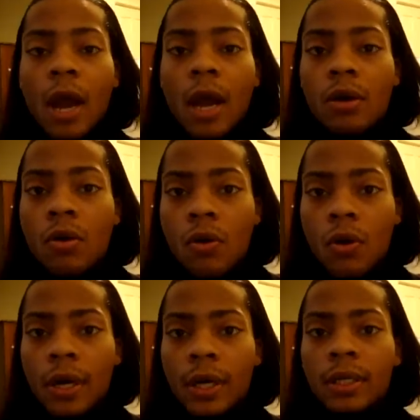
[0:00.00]
Rhino
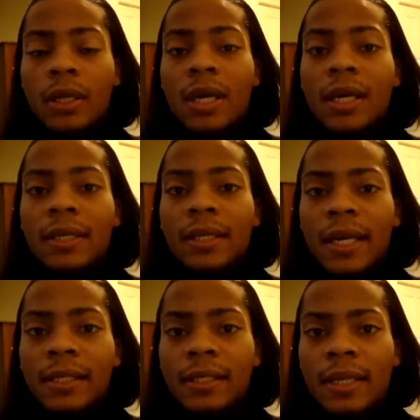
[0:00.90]
Horn,
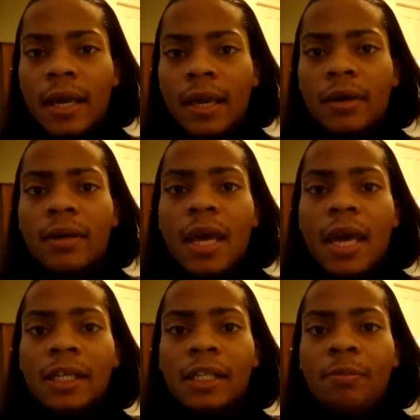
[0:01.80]
Lynx Tail,
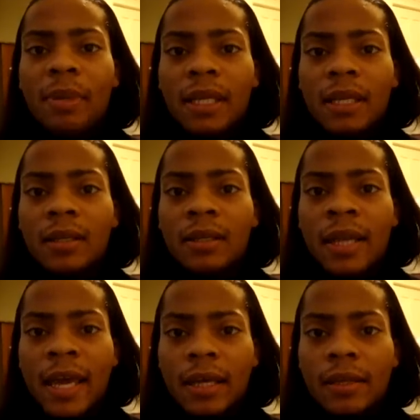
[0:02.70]
and Spinning
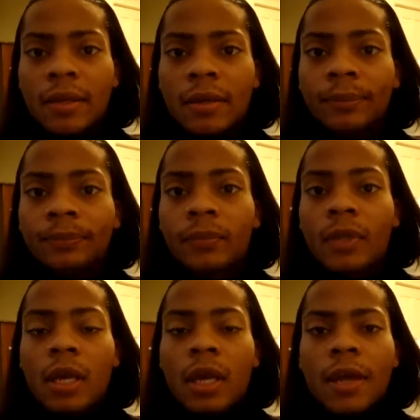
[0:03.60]
Lathe.
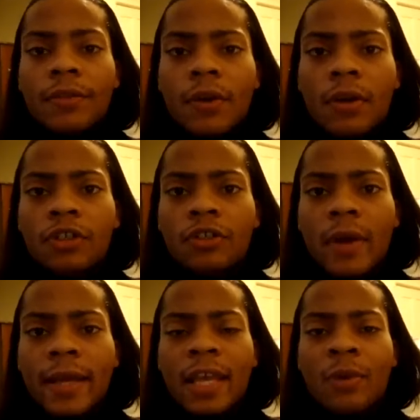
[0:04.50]
In Third
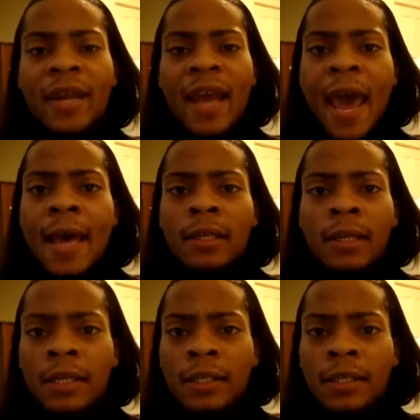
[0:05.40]
Strike, they would add